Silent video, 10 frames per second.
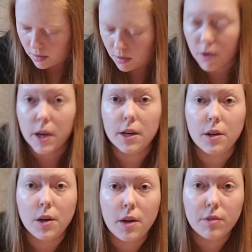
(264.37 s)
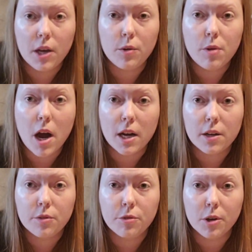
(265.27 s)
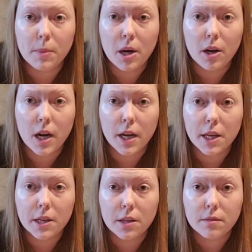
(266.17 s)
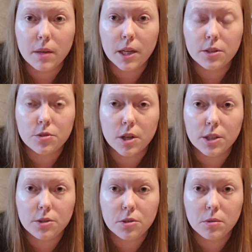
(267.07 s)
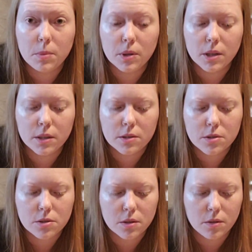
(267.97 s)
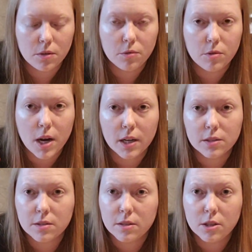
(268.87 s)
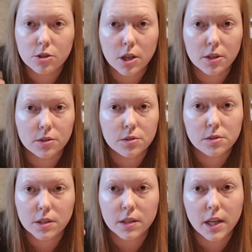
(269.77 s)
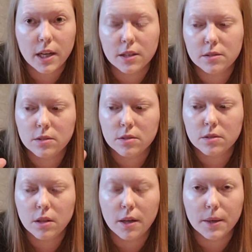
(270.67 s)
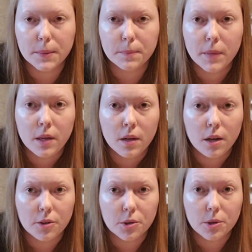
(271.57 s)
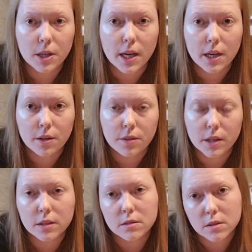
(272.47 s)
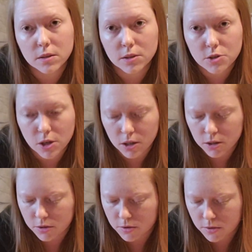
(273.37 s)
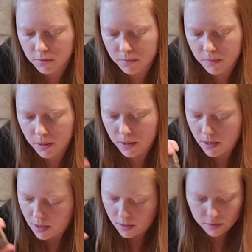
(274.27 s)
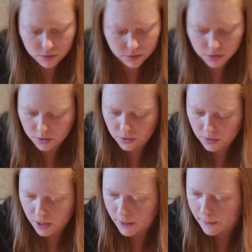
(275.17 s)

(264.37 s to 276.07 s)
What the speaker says: Oh, and I've got a rock from our hike. I tried to put rocks, seashells, sea glass, other organic things in the jars. So,